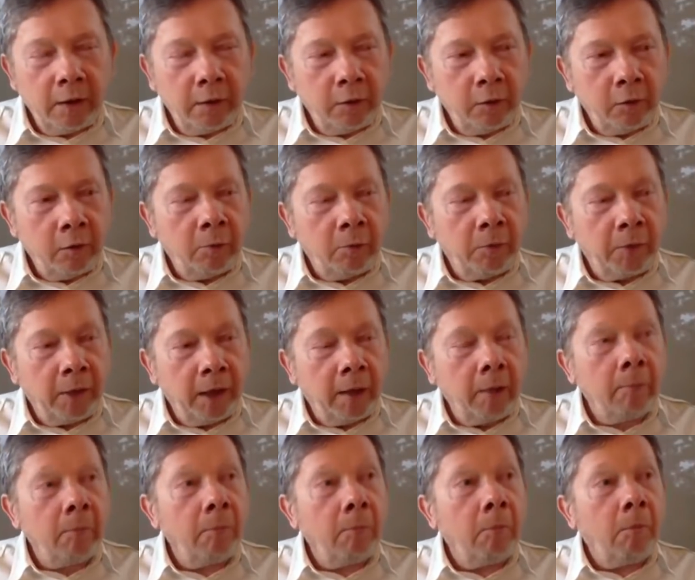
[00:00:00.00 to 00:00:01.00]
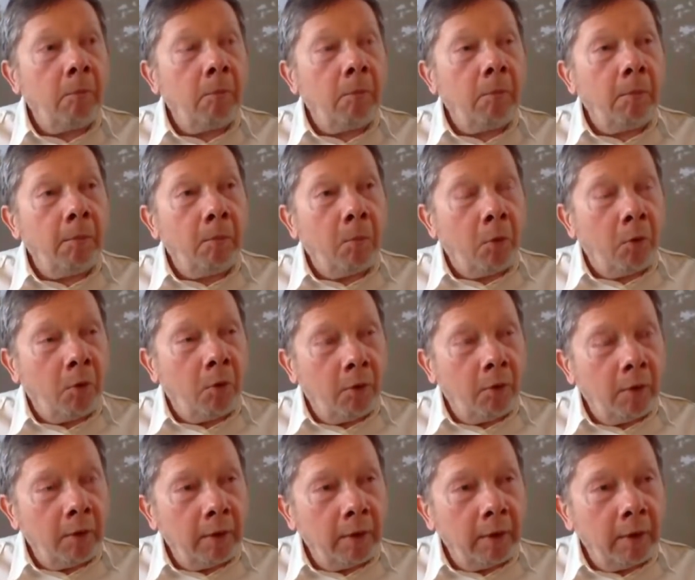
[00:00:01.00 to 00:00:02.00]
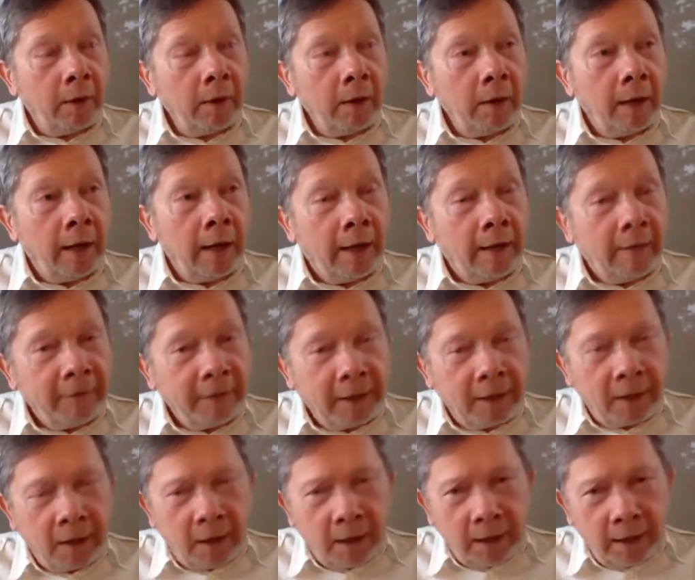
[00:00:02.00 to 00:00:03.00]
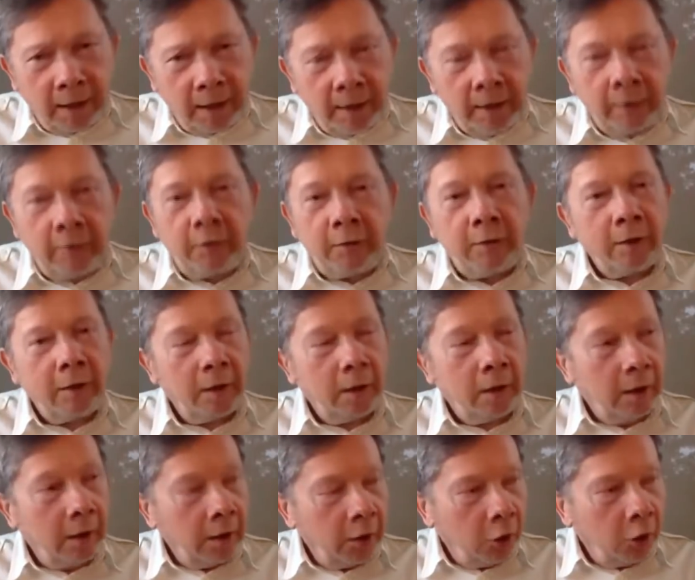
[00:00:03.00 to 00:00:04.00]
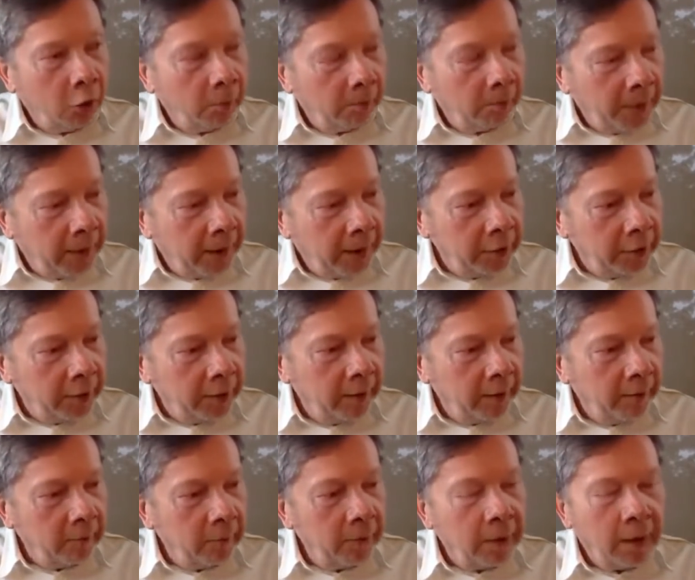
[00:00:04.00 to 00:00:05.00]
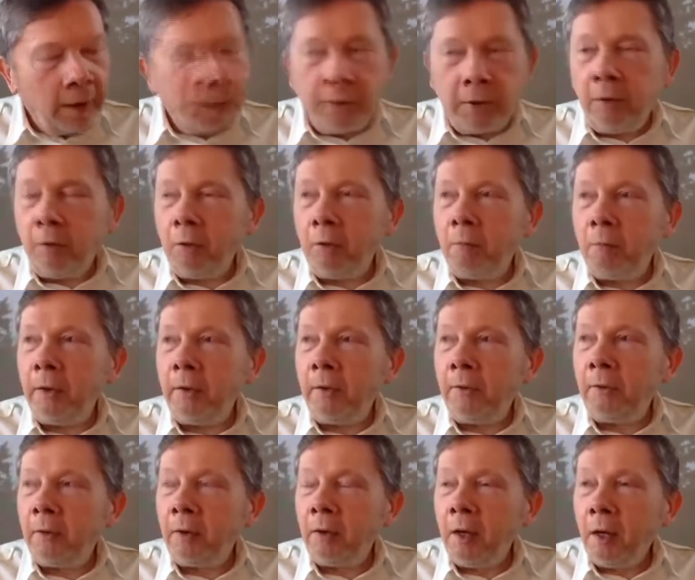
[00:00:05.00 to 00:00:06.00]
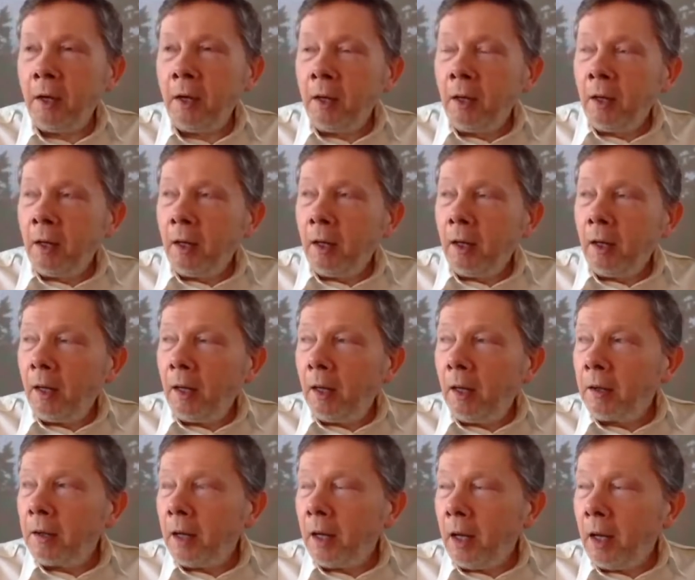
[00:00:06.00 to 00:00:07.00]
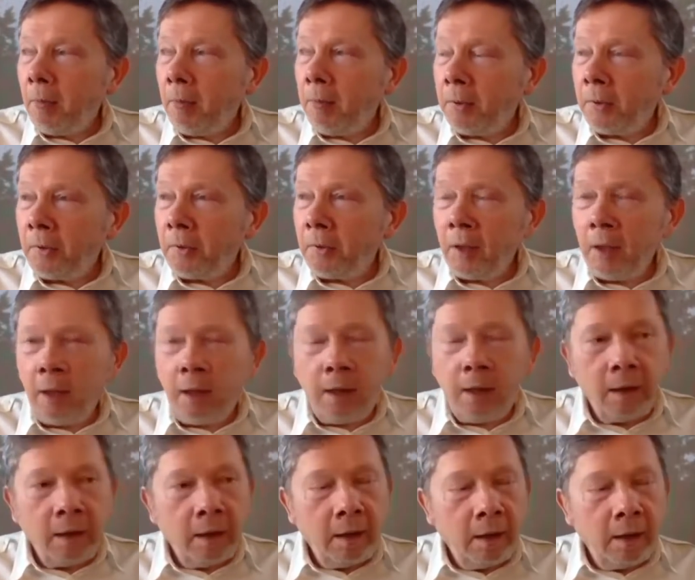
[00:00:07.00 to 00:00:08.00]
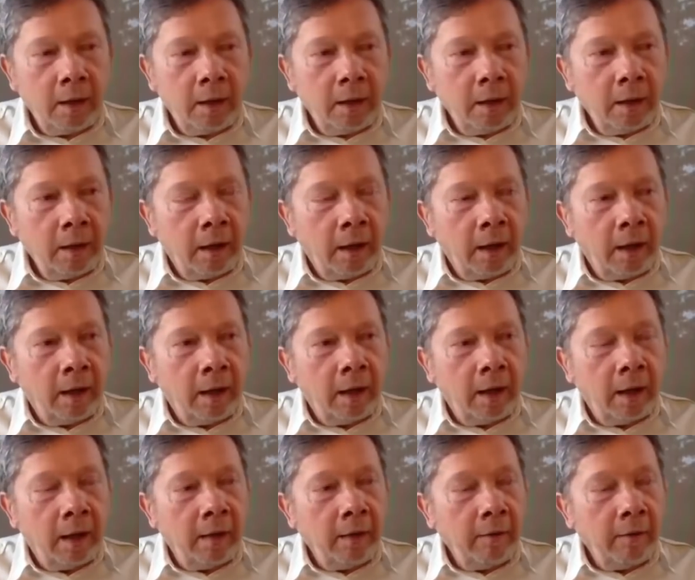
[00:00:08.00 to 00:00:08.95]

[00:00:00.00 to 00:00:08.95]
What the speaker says: Do you bring more loving kindness, compassion with other humans, empathy, uh,